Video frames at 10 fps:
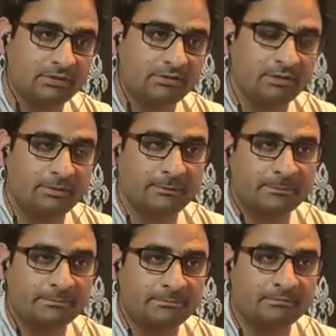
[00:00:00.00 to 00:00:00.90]
the
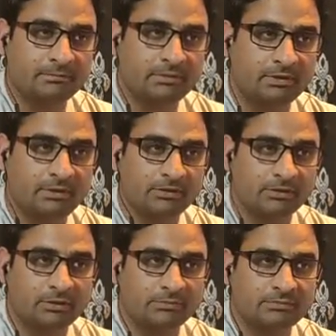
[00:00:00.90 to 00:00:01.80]

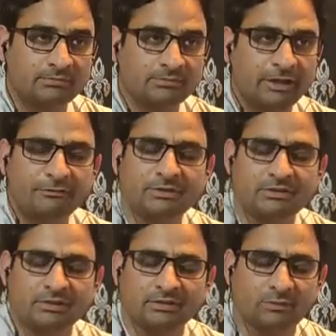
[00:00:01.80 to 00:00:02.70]
you know
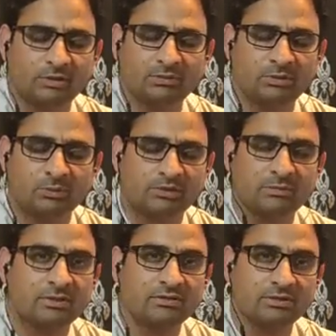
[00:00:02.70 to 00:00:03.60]
everything,
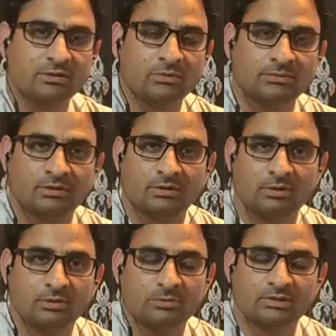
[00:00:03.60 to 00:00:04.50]
whatever is
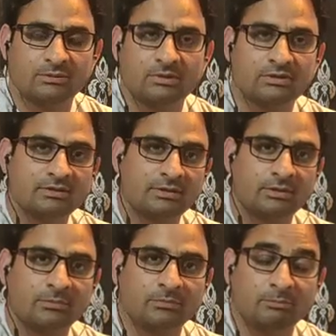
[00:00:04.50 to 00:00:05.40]
whatever is
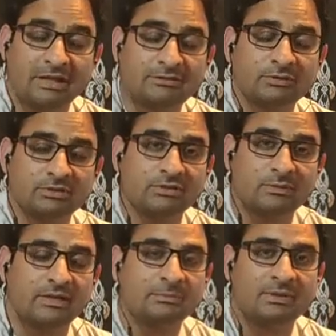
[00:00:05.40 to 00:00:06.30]
meant for the
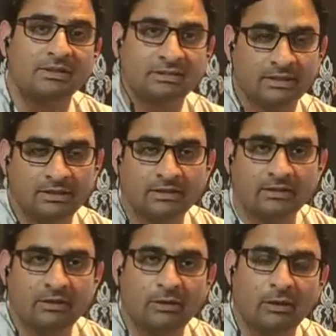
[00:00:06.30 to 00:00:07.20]
development
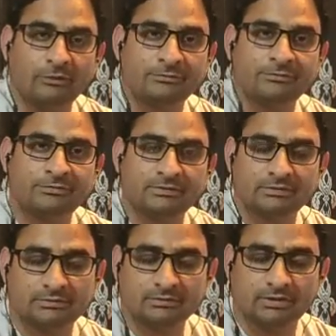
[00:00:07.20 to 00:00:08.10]
of
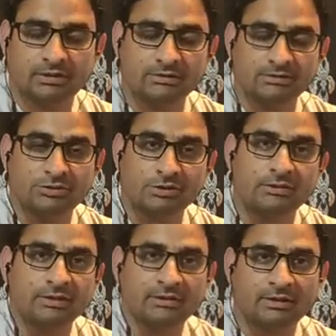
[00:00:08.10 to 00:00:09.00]
the
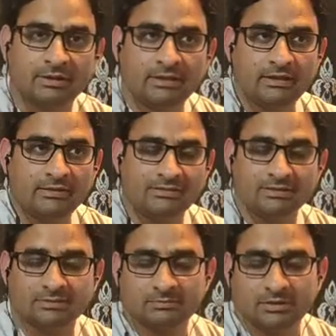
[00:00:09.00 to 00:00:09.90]
children,
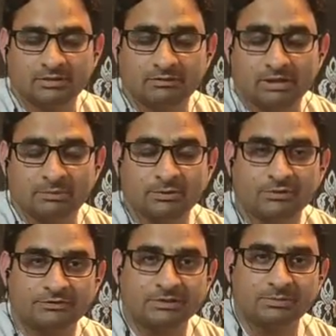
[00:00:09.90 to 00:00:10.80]
their development
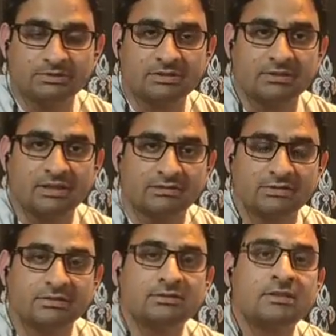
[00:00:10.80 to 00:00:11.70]
of their
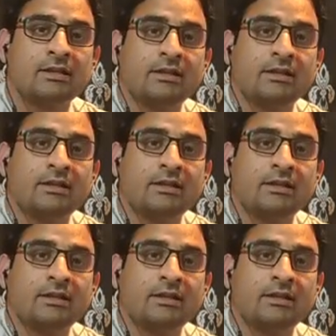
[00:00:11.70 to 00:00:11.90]
personalities.